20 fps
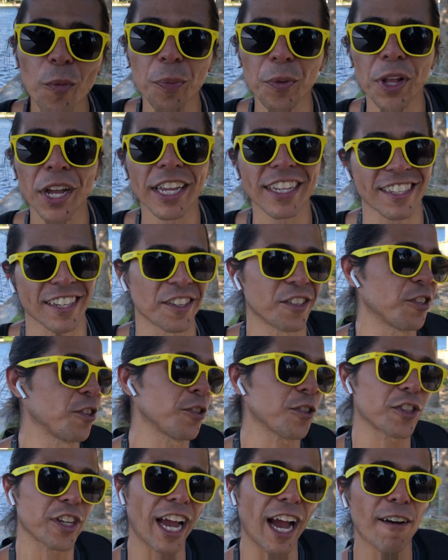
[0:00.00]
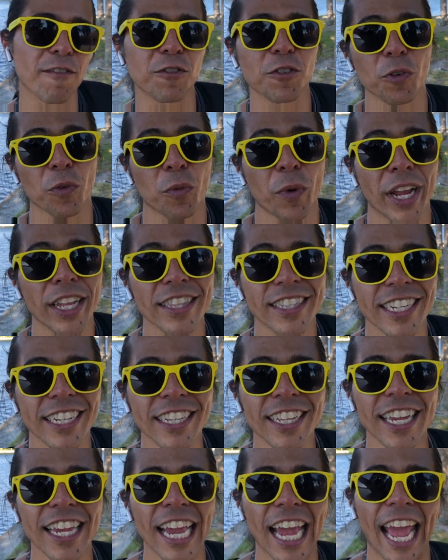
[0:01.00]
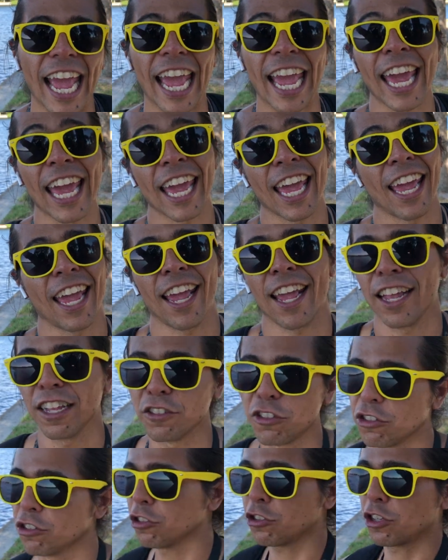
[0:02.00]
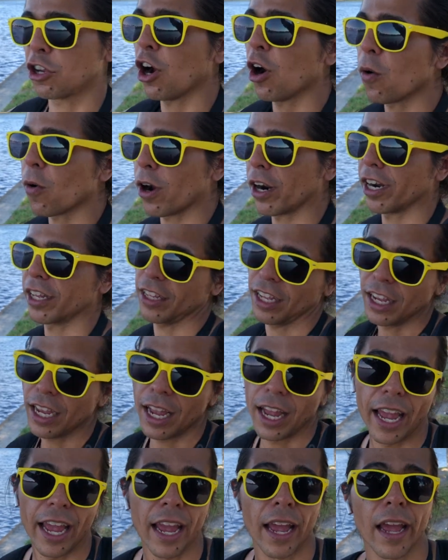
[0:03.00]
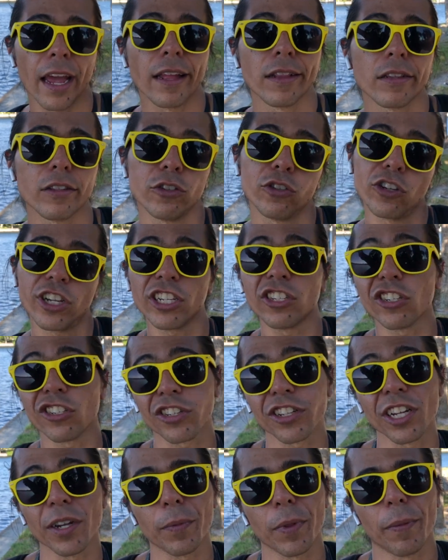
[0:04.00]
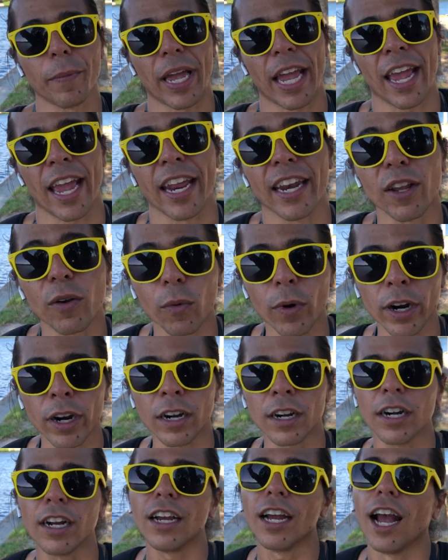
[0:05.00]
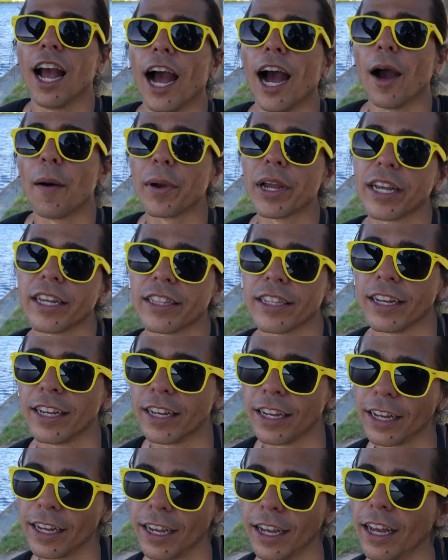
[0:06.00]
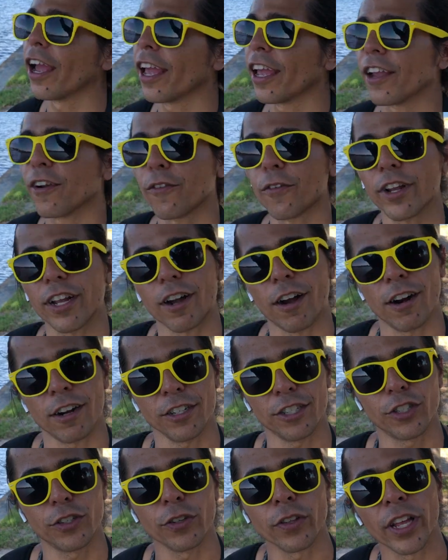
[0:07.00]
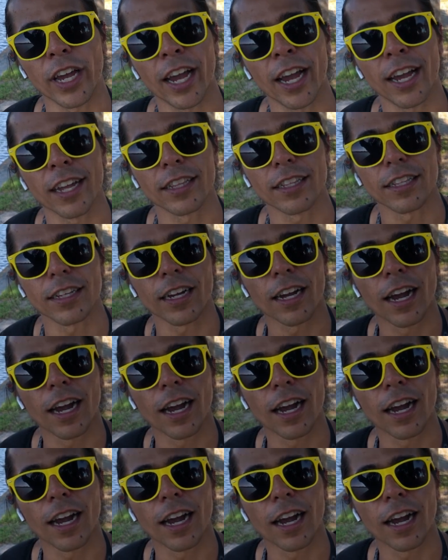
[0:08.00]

the place and you just have to rent it and you just go on it and you can just leave them anywhere i mean in regards to that